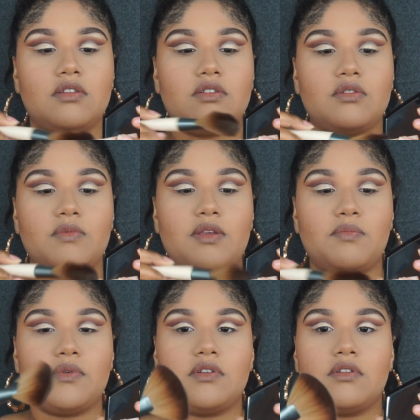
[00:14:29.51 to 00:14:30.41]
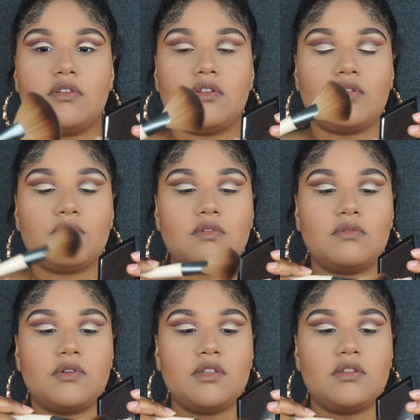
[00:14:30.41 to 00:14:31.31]
sweep
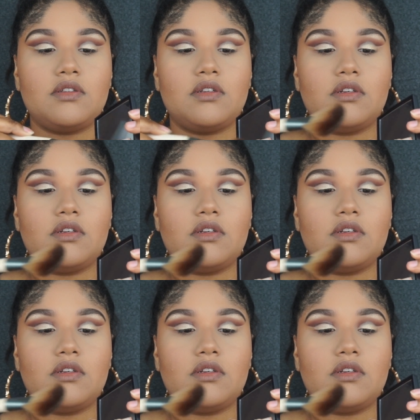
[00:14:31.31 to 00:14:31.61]
through it.